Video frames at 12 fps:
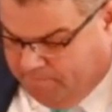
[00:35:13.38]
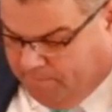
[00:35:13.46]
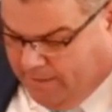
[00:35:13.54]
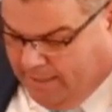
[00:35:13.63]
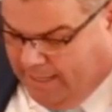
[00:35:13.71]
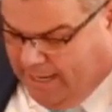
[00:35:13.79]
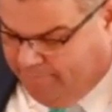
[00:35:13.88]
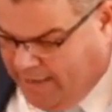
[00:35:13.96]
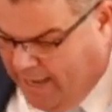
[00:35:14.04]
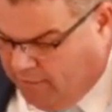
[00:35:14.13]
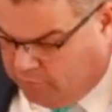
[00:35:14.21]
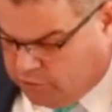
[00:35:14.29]
And that
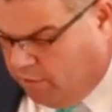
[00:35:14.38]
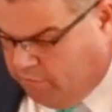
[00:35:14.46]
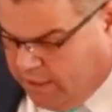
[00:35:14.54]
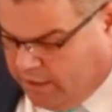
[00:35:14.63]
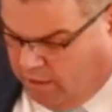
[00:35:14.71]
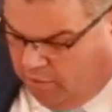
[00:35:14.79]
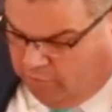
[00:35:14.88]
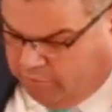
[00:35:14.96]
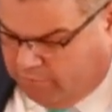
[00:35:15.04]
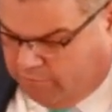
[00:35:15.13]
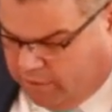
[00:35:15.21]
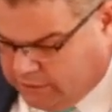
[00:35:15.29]
was what we call the
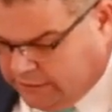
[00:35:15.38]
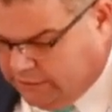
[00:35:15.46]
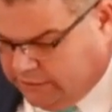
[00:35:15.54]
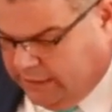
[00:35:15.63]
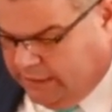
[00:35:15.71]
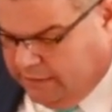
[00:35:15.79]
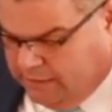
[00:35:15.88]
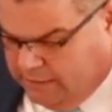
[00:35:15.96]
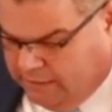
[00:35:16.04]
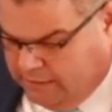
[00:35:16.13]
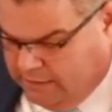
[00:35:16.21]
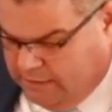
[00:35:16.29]
mercy seat.
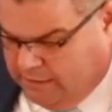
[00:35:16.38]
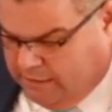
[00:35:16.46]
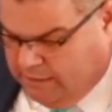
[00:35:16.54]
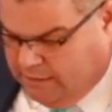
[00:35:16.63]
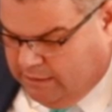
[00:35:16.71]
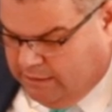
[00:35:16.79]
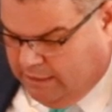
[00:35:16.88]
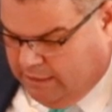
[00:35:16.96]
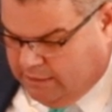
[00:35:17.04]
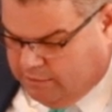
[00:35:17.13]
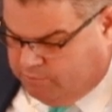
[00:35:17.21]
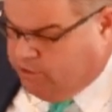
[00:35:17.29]

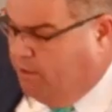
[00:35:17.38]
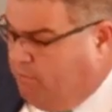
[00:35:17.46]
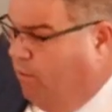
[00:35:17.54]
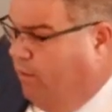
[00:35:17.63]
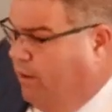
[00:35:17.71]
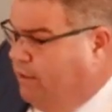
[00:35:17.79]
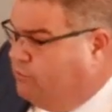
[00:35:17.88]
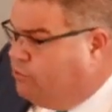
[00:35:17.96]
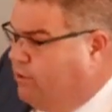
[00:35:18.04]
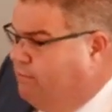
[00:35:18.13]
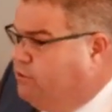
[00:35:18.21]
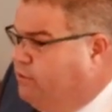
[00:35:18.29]
At some point in
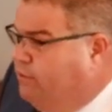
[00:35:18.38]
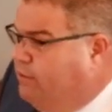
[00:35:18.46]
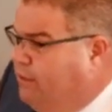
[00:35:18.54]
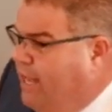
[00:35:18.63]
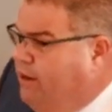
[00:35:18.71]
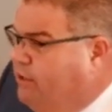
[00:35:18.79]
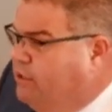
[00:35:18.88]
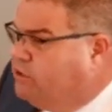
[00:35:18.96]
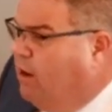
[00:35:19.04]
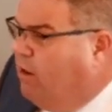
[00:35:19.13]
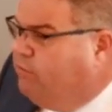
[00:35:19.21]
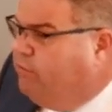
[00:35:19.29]
Scripture, later, it's
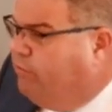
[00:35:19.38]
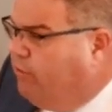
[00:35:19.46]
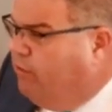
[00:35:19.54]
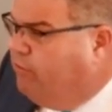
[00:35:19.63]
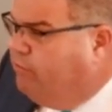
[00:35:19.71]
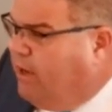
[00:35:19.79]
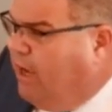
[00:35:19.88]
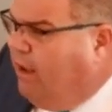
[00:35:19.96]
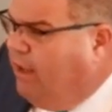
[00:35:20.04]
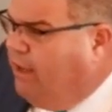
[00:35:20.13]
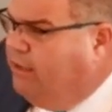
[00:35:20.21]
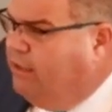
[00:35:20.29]
called the throne of
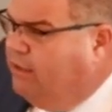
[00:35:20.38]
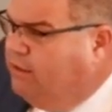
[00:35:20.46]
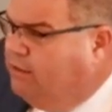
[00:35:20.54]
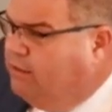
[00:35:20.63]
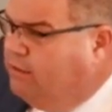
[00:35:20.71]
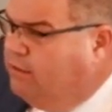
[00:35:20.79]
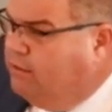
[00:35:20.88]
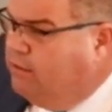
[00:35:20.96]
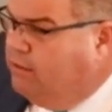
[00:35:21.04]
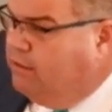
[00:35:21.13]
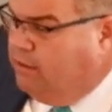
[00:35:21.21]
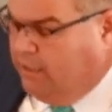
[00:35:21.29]
God.
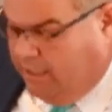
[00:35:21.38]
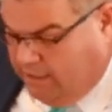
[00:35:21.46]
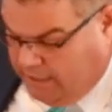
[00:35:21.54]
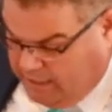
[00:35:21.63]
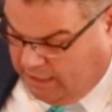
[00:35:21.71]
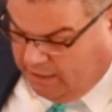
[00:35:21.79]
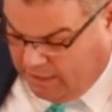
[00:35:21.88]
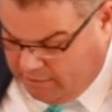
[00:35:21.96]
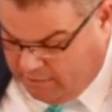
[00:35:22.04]
It, it, it,